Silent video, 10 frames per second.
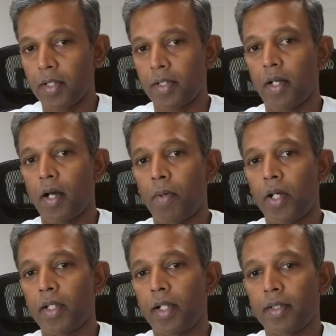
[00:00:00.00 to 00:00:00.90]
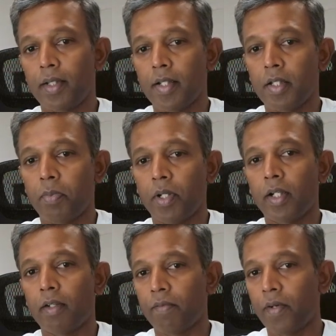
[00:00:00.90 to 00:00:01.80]
this operational excellence
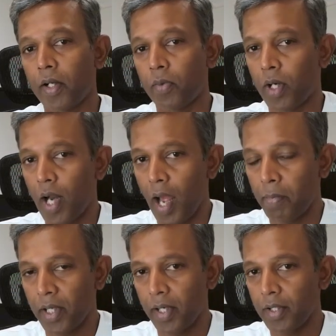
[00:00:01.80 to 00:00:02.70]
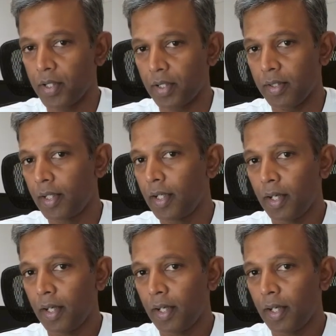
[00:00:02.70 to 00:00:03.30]
pillar for your application